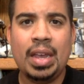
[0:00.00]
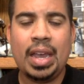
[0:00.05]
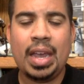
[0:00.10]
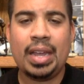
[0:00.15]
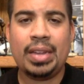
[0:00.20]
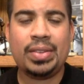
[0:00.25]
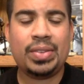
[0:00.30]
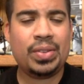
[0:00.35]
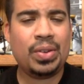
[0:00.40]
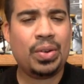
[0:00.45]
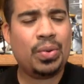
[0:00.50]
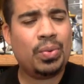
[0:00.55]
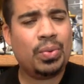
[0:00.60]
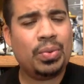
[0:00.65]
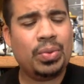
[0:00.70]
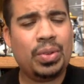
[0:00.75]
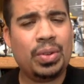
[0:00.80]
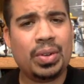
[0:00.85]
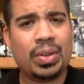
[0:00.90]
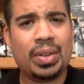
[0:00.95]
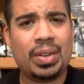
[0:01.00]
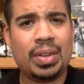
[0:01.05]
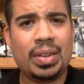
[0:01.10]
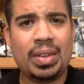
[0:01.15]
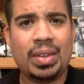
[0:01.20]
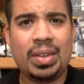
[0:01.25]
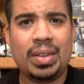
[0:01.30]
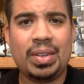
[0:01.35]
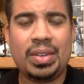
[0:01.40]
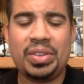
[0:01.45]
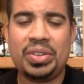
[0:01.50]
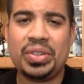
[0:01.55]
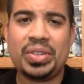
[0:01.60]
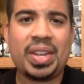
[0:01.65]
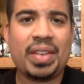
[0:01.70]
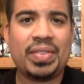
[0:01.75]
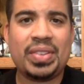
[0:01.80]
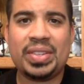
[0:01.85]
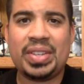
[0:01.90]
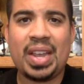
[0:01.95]
And so, look, you just
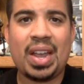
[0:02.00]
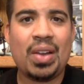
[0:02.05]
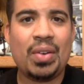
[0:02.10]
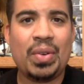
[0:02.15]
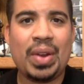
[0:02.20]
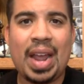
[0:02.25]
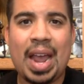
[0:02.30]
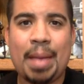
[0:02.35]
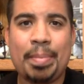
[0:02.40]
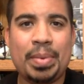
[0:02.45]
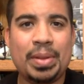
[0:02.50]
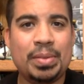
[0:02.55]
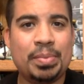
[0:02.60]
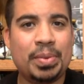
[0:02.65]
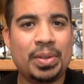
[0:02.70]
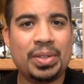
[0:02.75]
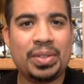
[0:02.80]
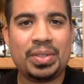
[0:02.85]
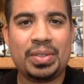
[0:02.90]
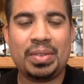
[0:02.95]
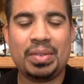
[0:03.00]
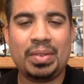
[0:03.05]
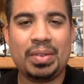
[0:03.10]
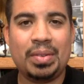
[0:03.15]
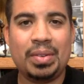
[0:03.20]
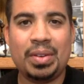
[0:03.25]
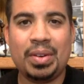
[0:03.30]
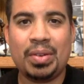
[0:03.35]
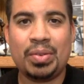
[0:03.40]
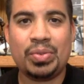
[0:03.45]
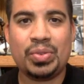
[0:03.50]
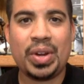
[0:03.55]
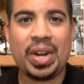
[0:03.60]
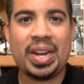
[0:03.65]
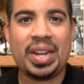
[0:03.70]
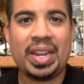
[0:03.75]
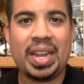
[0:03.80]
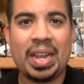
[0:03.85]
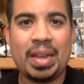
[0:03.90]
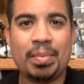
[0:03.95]
have to see how what happens because, you know,
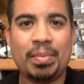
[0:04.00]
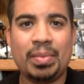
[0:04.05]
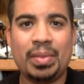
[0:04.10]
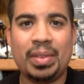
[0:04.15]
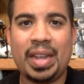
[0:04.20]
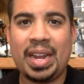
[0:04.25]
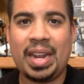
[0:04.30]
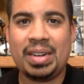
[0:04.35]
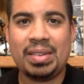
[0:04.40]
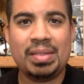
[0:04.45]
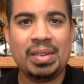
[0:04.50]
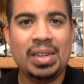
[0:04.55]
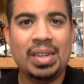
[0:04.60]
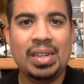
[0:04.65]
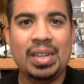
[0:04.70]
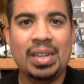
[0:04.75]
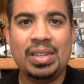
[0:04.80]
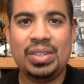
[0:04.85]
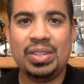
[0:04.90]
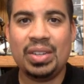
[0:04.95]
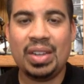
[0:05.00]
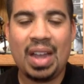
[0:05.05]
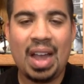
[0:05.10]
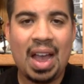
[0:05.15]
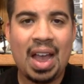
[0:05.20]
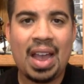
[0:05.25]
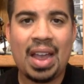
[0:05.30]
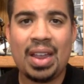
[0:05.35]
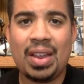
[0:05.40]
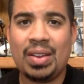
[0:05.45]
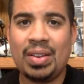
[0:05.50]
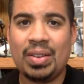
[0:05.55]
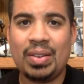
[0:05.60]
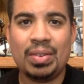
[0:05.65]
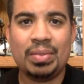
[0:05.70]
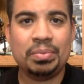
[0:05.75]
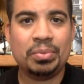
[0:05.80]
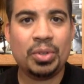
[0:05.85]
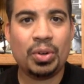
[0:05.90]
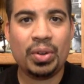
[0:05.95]
training camp late July,
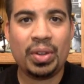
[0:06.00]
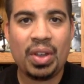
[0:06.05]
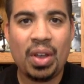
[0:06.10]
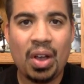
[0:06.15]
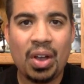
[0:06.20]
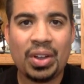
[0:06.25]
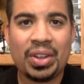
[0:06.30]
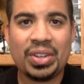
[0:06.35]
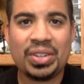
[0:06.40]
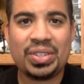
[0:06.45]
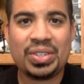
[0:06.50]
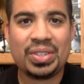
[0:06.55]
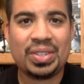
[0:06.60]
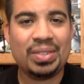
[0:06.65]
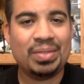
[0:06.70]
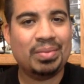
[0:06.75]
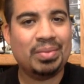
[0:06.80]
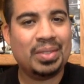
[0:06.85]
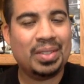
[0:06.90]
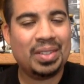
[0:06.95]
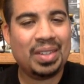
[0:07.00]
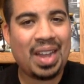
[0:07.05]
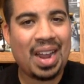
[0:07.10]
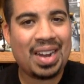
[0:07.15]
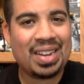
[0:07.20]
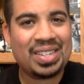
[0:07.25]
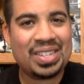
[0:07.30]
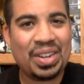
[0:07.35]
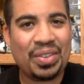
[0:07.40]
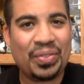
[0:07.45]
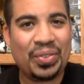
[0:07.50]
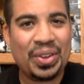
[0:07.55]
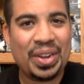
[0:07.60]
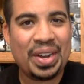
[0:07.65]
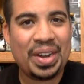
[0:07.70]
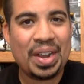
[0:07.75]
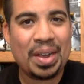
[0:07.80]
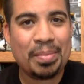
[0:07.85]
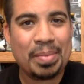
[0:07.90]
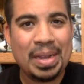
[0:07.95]
early August, a lot of stuff will
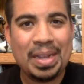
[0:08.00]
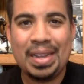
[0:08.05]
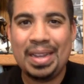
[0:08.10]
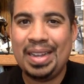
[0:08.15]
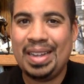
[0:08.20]
heat up.